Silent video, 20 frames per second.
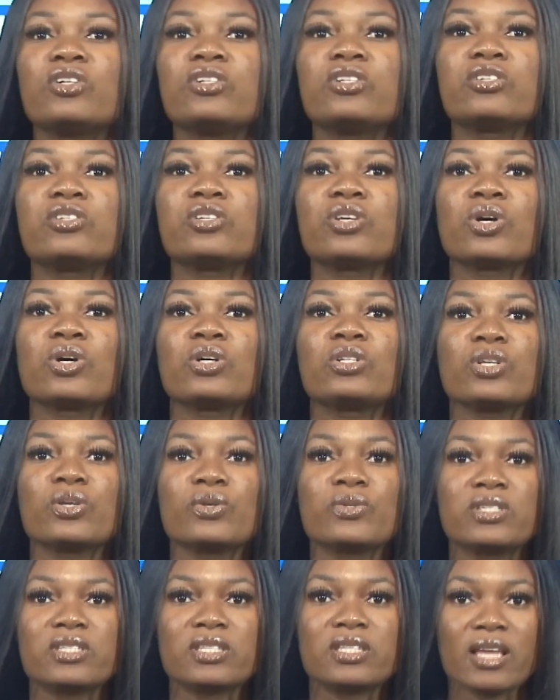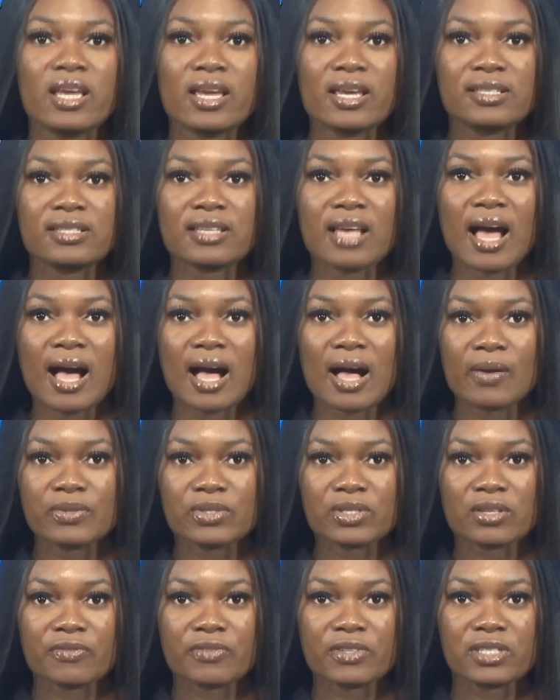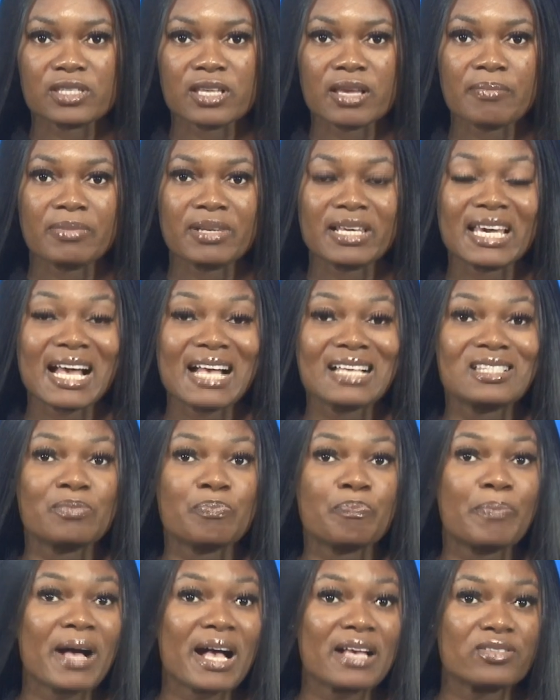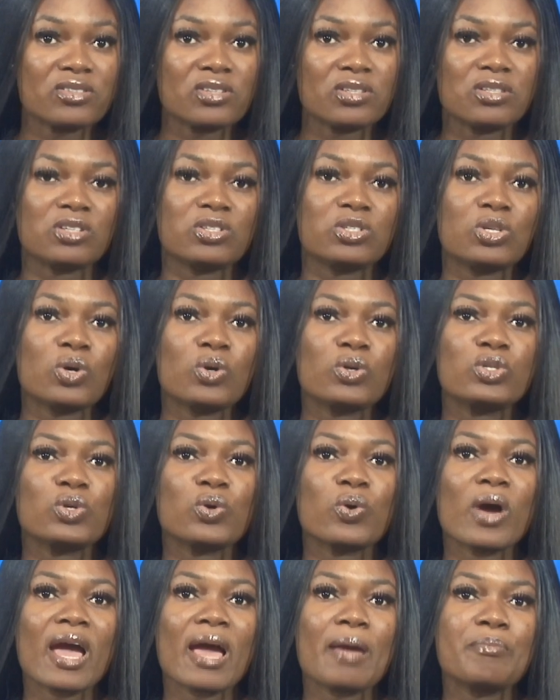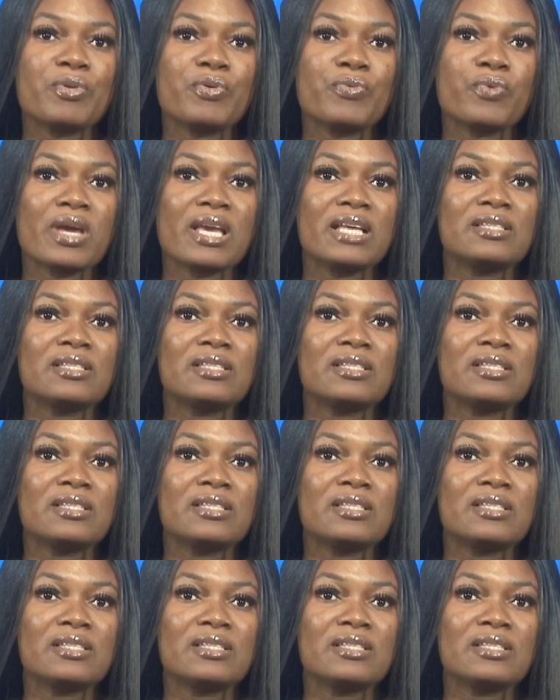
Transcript: Sokoto State House of Assembly has passed the Sokoto Emirate